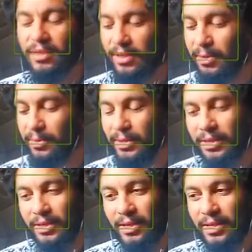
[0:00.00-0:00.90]
you know what I
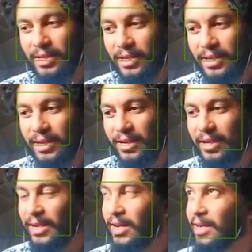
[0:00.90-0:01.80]
mean?
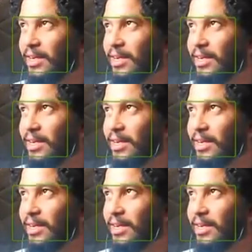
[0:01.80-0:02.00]
Like,